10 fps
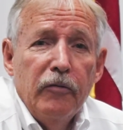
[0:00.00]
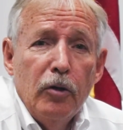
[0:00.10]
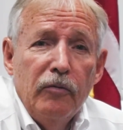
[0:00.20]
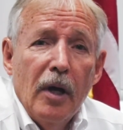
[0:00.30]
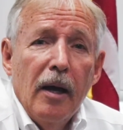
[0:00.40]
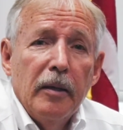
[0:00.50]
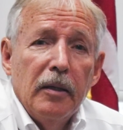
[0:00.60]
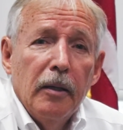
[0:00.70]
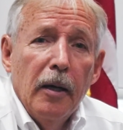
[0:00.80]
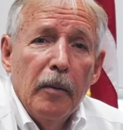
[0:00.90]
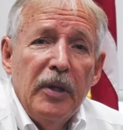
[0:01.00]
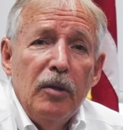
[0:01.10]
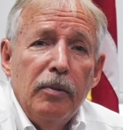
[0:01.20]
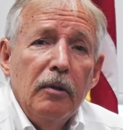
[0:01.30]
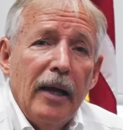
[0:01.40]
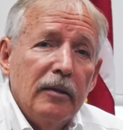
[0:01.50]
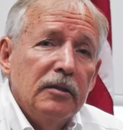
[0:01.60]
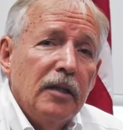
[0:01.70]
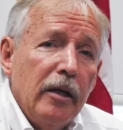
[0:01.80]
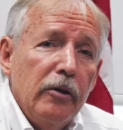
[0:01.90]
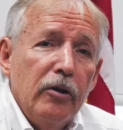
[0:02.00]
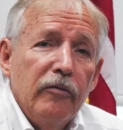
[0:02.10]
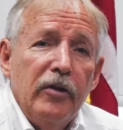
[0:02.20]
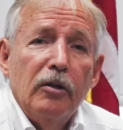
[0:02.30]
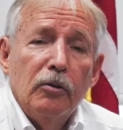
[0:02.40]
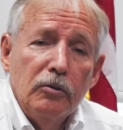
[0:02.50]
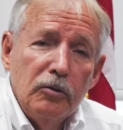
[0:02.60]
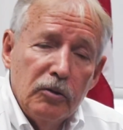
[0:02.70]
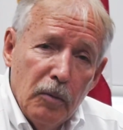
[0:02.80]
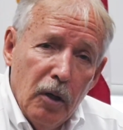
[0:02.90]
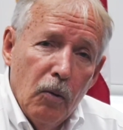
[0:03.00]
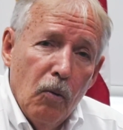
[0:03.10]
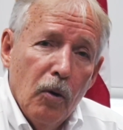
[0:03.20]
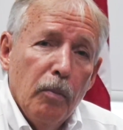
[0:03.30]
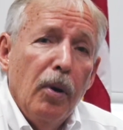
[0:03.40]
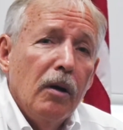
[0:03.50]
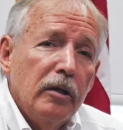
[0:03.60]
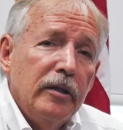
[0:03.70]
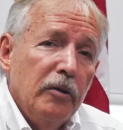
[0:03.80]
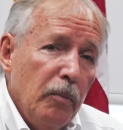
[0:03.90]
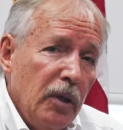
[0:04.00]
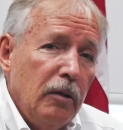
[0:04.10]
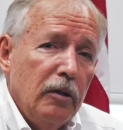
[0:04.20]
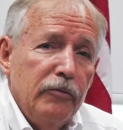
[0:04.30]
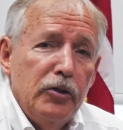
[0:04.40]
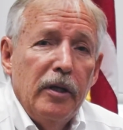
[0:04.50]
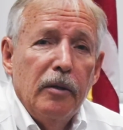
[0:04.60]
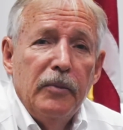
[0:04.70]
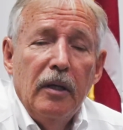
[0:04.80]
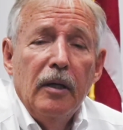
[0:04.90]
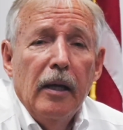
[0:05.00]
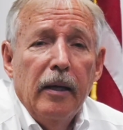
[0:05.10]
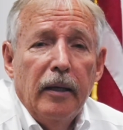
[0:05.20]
if you've got people outside of their vehicles or parked in the middle of GMD,